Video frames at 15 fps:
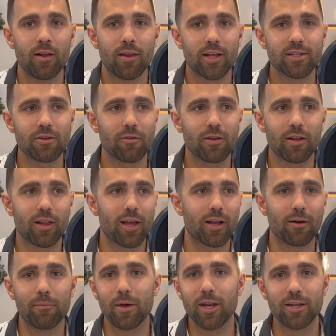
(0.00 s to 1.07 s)
that's only like
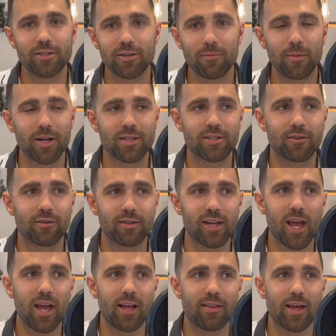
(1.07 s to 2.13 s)
a minute, two minutes of your
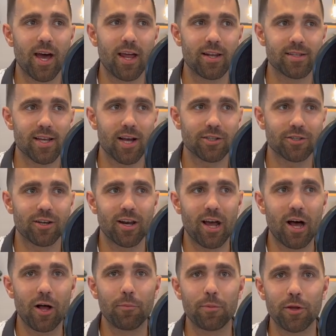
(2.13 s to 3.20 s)
day that is actually going to
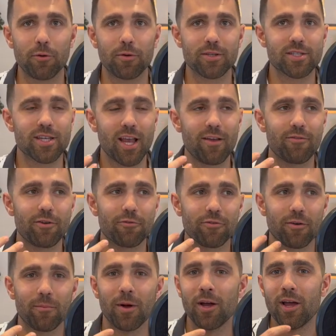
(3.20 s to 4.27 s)
help you and save you
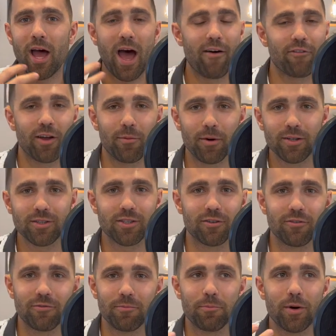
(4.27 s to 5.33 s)
from having a bunch
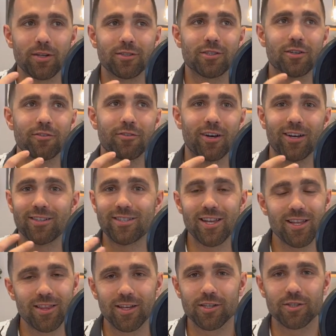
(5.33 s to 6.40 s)
of bunch of uh,
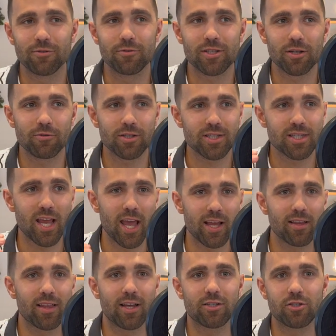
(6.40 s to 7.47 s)
teeth issues. So just
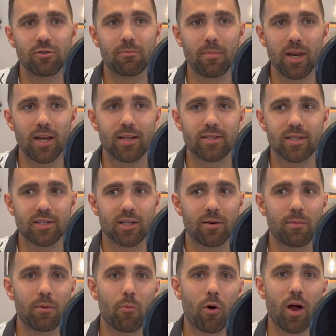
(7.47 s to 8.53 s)
taking that two minutes is going to
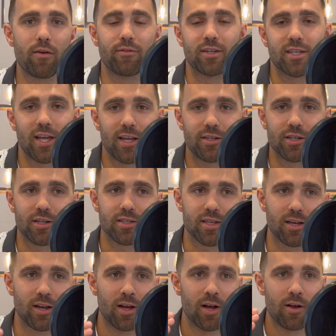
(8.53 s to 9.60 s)
be more advantageous.
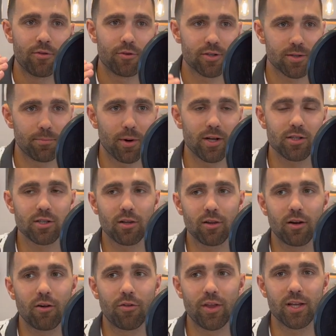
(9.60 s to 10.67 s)
And there's a bunch of
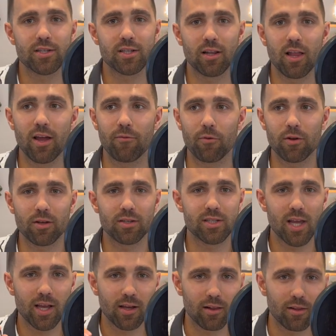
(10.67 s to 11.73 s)
little things in life where you can
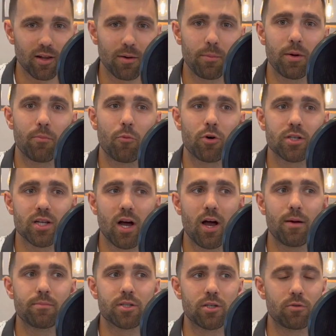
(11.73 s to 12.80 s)
take a little bit more
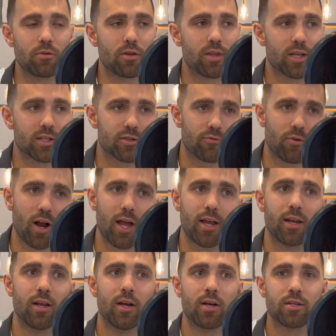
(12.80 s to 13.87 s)
time to do the things right,
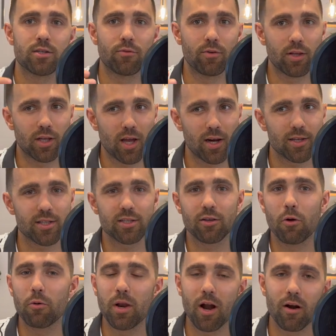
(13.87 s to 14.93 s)
to really kind of
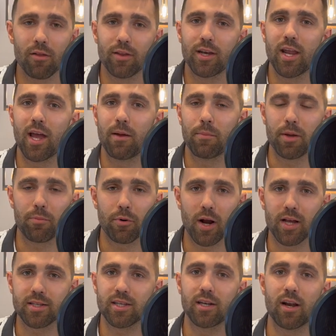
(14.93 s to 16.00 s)
slow down in the day and be
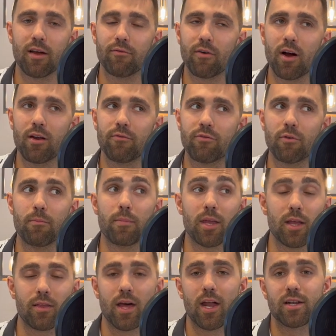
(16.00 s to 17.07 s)
present. And I find for
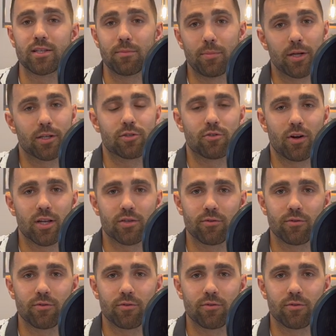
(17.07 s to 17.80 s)
me that is a big stress